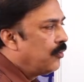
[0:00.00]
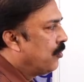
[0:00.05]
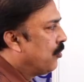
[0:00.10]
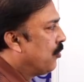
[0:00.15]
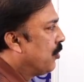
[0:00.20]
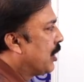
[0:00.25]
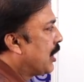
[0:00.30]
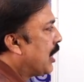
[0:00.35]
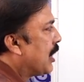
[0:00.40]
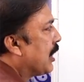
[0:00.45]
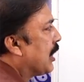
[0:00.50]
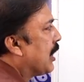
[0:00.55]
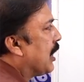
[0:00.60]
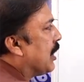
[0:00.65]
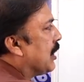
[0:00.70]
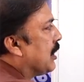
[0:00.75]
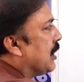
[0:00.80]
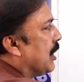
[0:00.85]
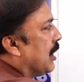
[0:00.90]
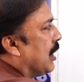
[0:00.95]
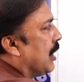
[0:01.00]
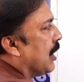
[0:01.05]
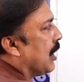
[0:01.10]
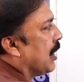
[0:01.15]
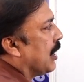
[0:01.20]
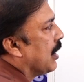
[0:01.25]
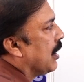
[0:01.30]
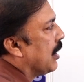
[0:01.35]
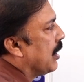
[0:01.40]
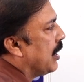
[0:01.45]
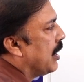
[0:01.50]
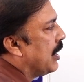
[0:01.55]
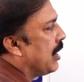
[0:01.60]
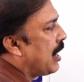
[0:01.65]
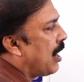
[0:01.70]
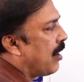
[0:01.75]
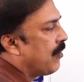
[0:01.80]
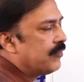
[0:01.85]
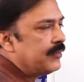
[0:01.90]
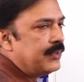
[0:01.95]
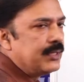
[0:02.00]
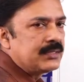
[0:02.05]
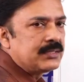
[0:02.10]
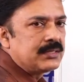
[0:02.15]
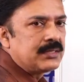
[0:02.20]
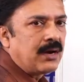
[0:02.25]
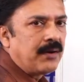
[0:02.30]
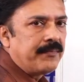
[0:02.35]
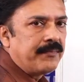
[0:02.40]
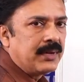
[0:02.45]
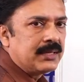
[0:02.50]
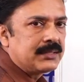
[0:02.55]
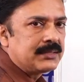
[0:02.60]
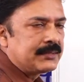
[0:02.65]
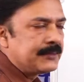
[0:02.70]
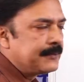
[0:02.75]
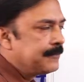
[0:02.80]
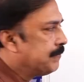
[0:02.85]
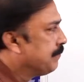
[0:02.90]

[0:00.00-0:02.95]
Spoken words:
we can get the area of this rhombus.